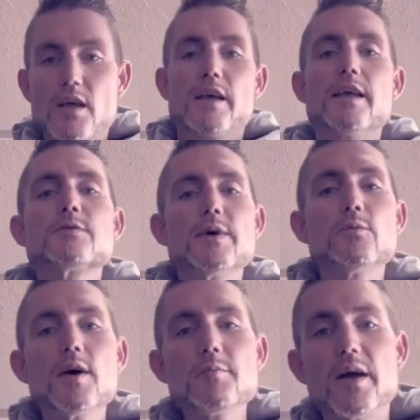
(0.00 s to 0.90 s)
It's when
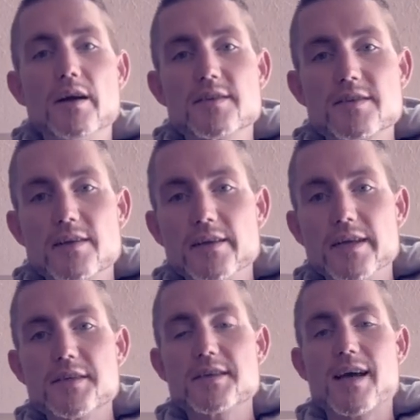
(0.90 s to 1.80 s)
one parent suddenly
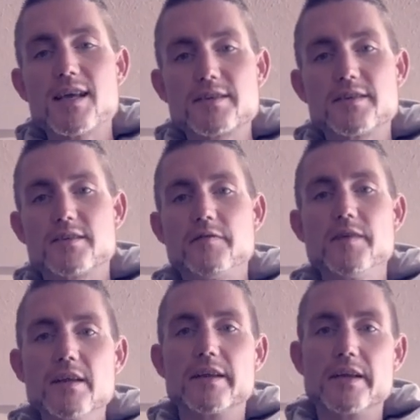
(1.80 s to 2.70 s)
gets cast as the
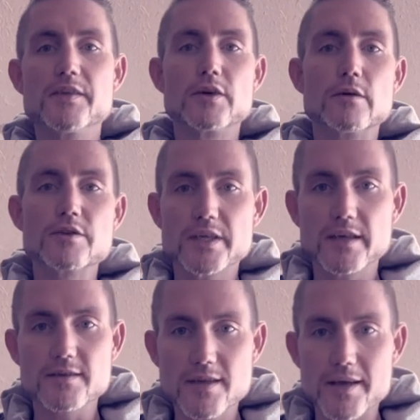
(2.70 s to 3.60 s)
villain in their own
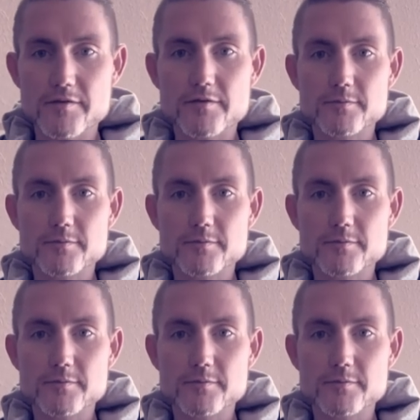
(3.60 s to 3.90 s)
child's life,